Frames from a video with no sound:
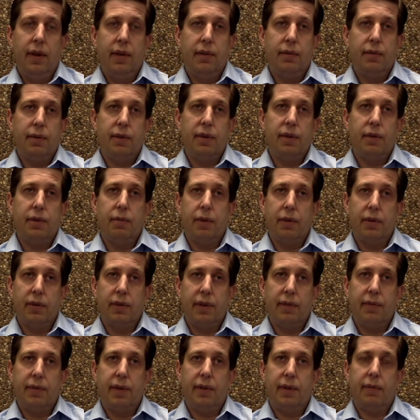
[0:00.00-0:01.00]
especially
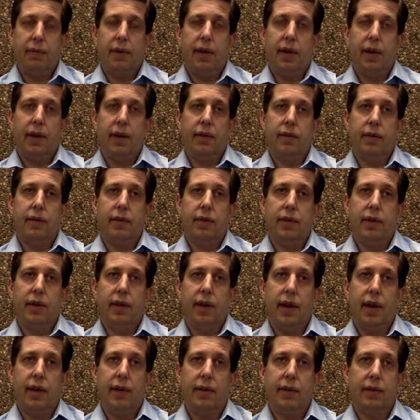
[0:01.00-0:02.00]
multifamily housing that
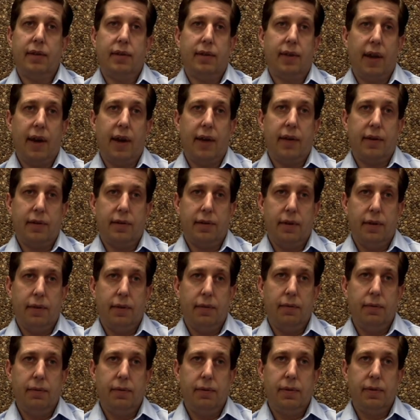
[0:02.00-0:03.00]
has gas
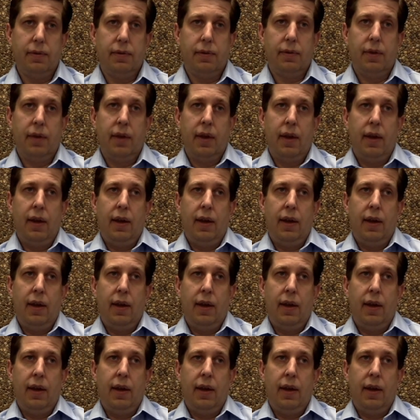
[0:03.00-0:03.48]
stoves.